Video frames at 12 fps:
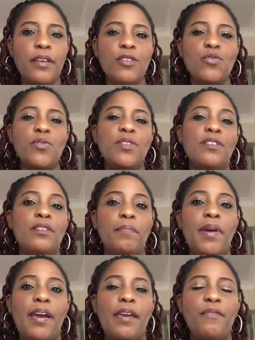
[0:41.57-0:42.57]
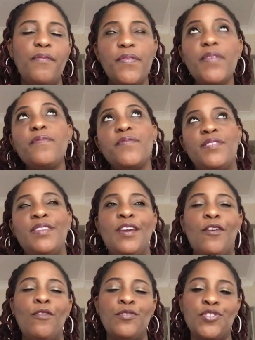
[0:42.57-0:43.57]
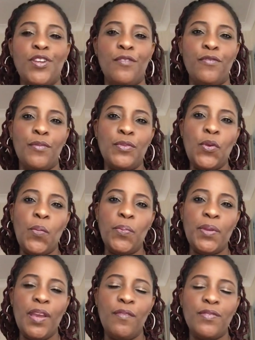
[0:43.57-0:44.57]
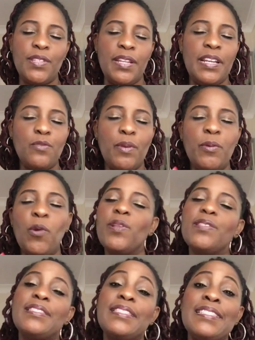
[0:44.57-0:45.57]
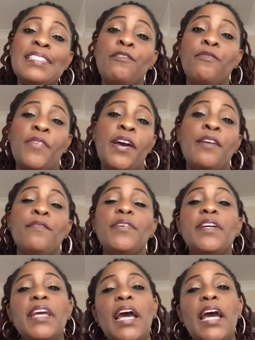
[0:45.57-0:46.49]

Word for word: So, this is my fifth year of sharing from the Open Heavens, and that's why we call it Season 5.